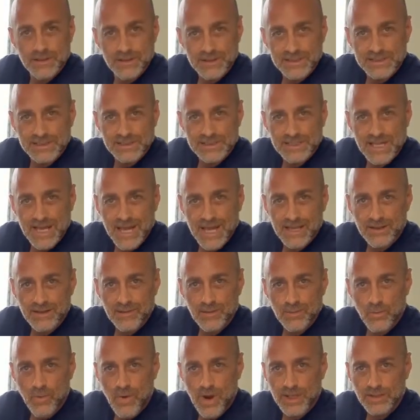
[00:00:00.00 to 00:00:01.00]
is that
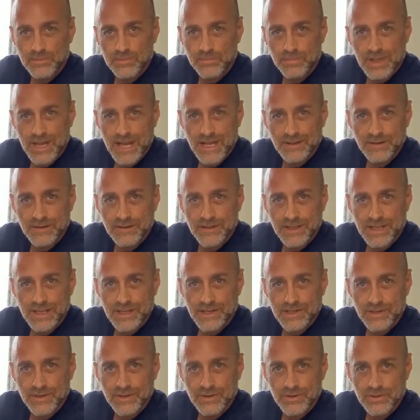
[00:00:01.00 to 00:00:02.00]
water bladder that I
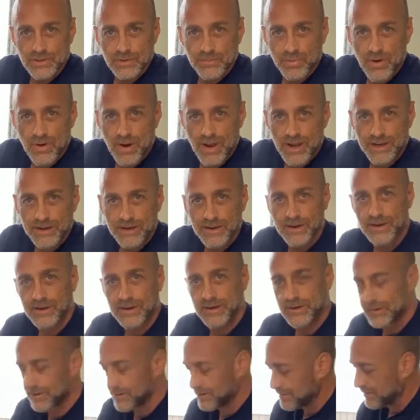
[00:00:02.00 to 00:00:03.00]
showed you prior.
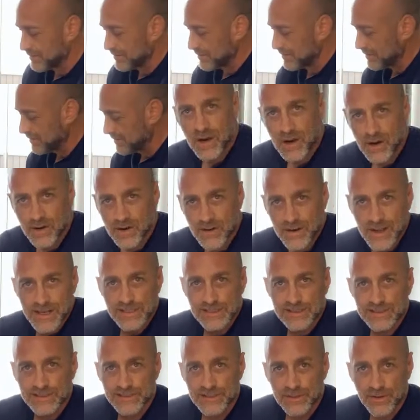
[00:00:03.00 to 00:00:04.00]
All
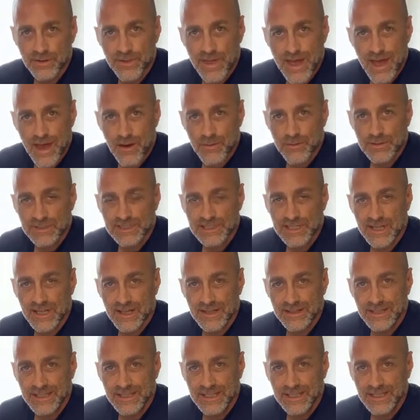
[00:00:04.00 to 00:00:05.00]
right, so that was
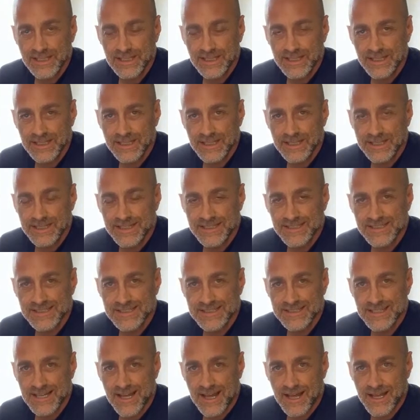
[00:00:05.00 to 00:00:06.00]
on the
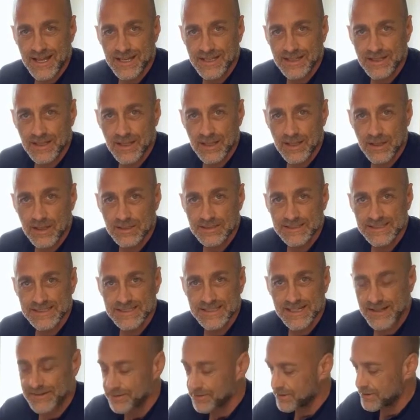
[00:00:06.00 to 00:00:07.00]
inside
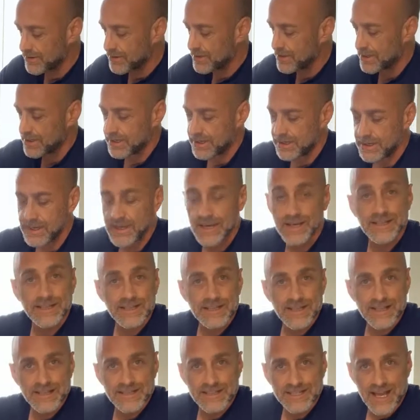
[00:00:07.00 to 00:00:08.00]
center. And
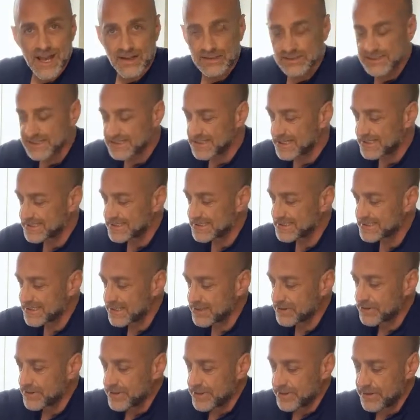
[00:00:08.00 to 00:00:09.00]
then on the outside
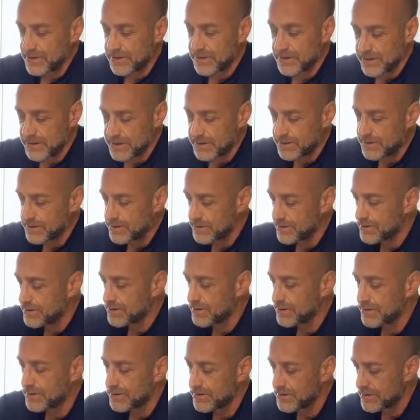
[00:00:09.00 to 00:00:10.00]
center here,
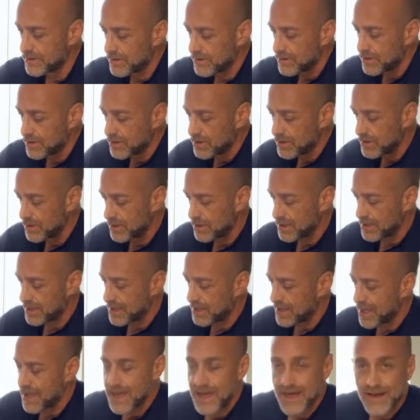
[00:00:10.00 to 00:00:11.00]
I
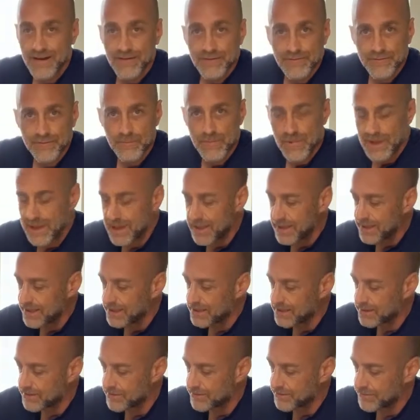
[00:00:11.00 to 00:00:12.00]
have my
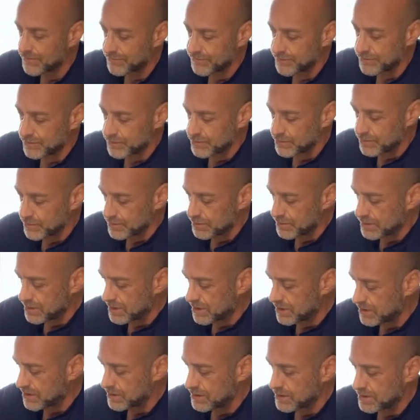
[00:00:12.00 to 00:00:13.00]

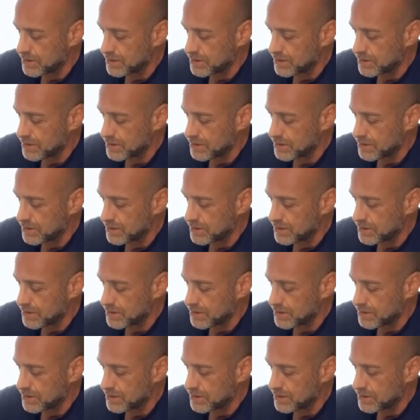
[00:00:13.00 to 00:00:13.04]
food.